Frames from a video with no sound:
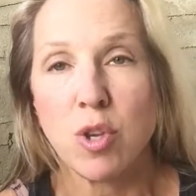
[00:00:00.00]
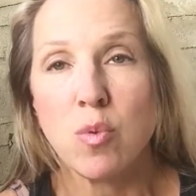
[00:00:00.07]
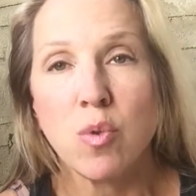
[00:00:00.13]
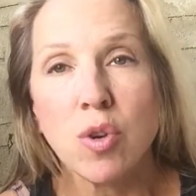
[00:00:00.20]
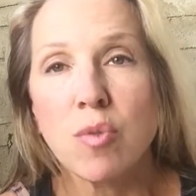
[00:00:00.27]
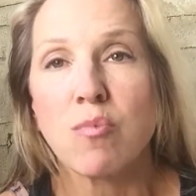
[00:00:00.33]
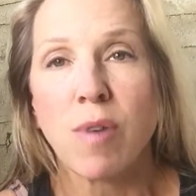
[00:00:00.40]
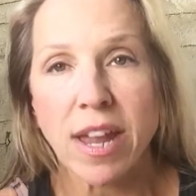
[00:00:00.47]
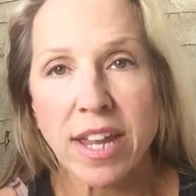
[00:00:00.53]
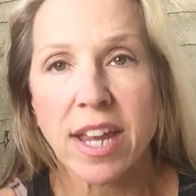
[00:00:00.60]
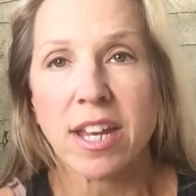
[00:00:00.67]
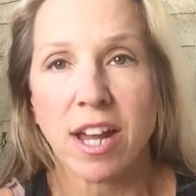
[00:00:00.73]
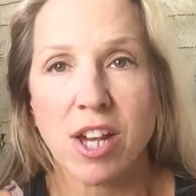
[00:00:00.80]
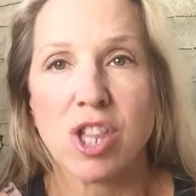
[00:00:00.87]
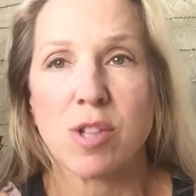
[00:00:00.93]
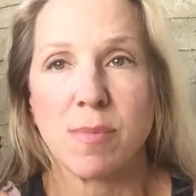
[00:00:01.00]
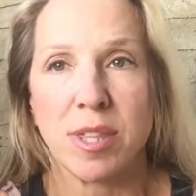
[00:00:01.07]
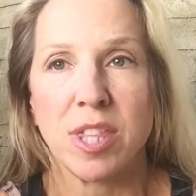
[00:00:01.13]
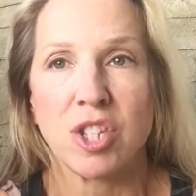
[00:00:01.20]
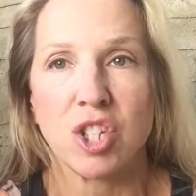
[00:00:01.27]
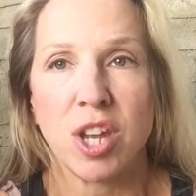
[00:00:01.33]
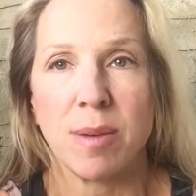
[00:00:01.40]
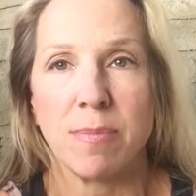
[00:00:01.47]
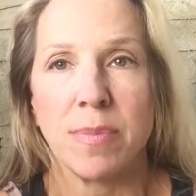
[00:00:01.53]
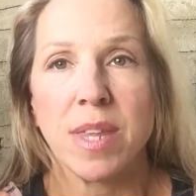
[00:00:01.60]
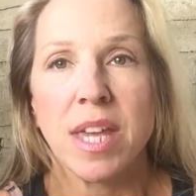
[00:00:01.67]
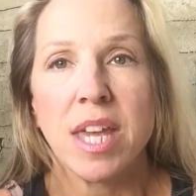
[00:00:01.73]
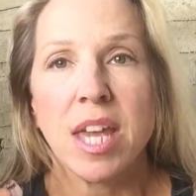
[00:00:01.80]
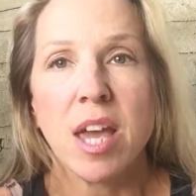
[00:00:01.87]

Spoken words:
You wouldn't recognize them in the gym